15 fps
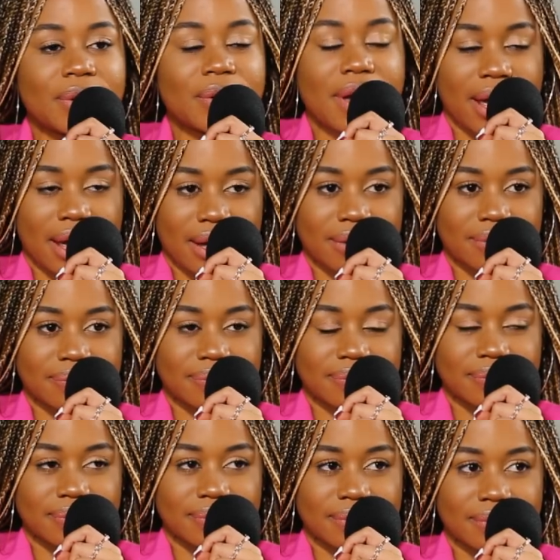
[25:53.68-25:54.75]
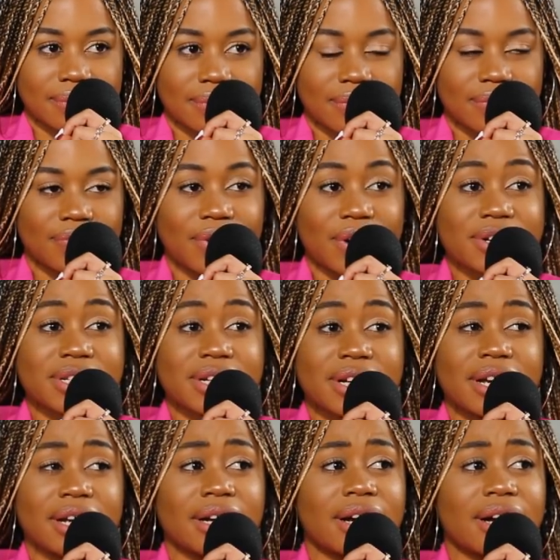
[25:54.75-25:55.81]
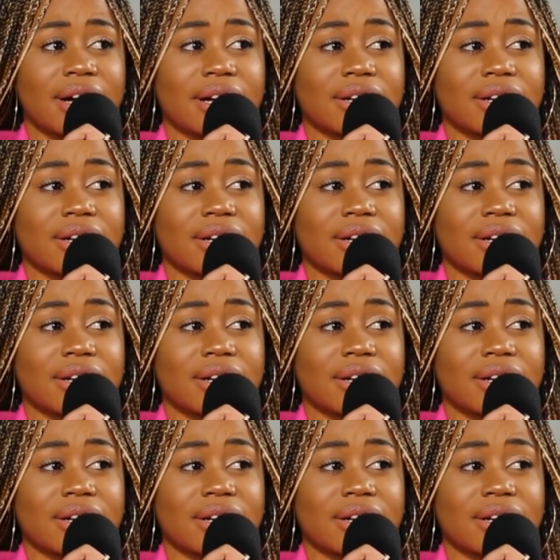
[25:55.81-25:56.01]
Okay. Firstly,